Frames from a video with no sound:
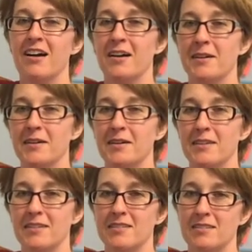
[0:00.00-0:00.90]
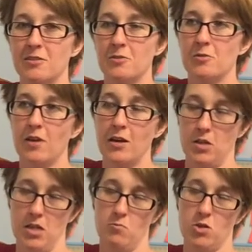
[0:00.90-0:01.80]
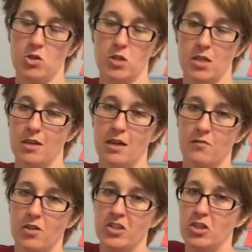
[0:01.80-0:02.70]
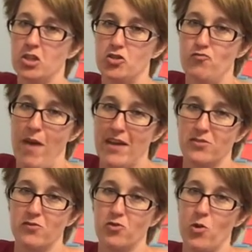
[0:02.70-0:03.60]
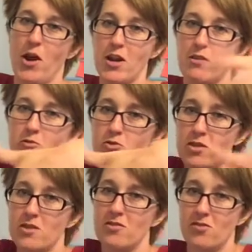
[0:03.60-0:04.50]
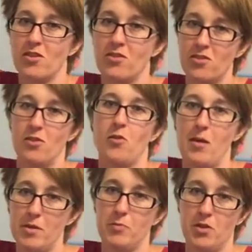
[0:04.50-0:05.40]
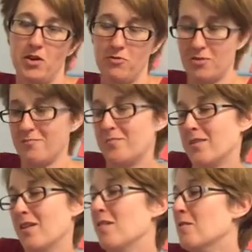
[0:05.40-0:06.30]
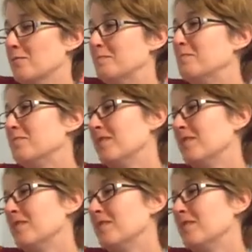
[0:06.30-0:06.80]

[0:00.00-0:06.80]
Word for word: Uh, so I only had one cookie out of like the massive tray of cookies that grandma put out. Um,